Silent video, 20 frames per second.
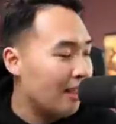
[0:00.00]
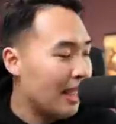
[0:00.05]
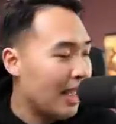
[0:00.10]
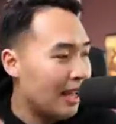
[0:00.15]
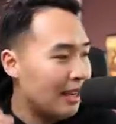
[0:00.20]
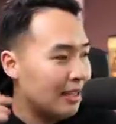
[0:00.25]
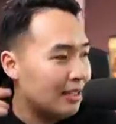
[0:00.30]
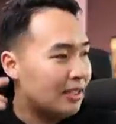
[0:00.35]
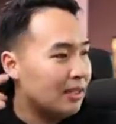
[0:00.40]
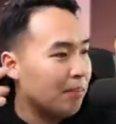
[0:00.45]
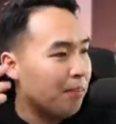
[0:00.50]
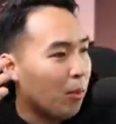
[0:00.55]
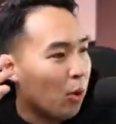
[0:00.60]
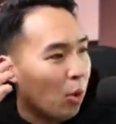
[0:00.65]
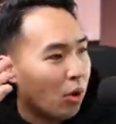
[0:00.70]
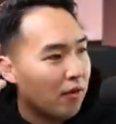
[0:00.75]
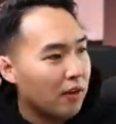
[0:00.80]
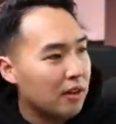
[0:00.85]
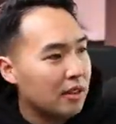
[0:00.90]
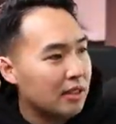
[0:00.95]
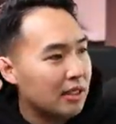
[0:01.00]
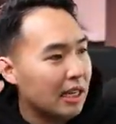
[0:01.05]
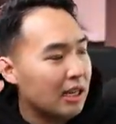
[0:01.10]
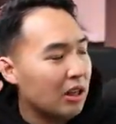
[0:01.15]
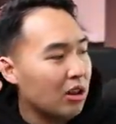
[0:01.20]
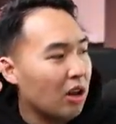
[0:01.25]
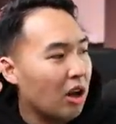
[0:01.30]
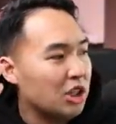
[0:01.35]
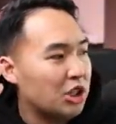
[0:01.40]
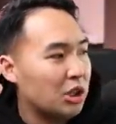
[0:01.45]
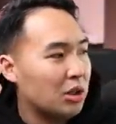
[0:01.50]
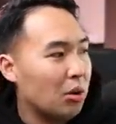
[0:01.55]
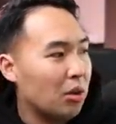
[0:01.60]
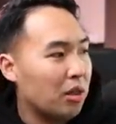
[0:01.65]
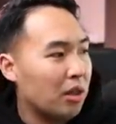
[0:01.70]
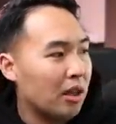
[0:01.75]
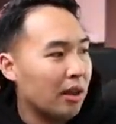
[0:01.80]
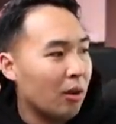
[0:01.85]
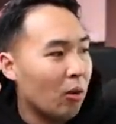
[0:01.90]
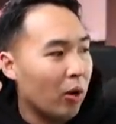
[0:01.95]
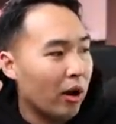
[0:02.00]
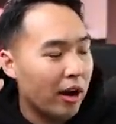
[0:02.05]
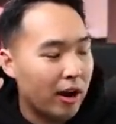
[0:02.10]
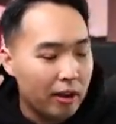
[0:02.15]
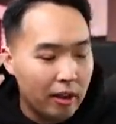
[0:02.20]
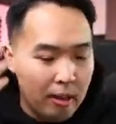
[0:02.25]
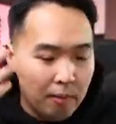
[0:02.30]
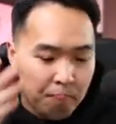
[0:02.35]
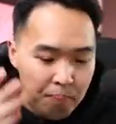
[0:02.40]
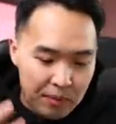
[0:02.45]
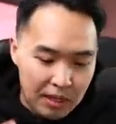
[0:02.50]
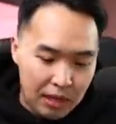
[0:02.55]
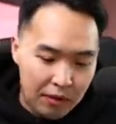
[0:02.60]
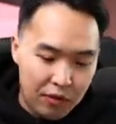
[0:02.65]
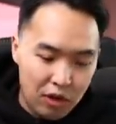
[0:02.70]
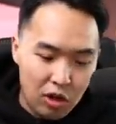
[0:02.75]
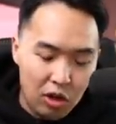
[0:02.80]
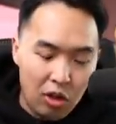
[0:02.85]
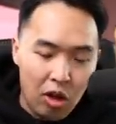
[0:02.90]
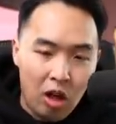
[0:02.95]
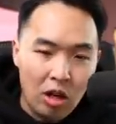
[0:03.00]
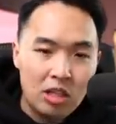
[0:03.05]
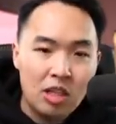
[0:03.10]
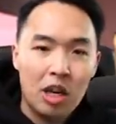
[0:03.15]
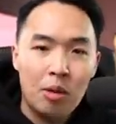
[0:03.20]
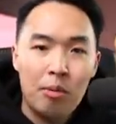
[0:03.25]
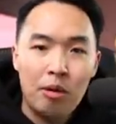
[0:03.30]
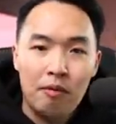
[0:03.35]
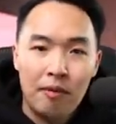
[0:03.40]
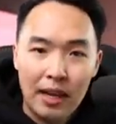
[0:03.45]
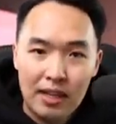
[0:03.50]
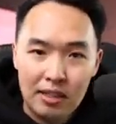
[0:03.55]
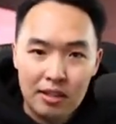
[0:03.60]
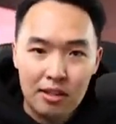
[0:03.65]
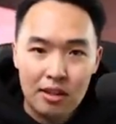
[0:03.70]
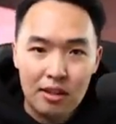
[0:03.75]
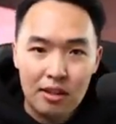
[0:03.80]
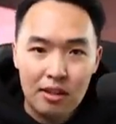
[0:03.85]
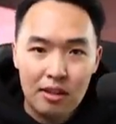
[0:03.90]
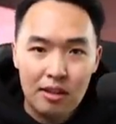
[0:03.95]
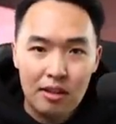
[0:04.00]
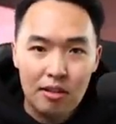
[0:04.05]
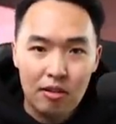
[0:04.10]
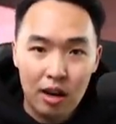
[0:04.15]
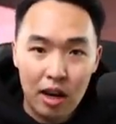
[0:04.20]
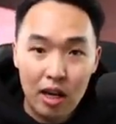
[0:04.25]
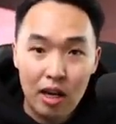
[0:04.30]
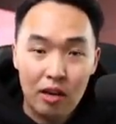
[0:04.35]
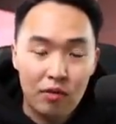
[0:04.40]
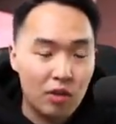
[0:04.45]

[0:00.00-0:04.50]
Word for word: That is more of a psychological thing where if you're a long-term investor, right?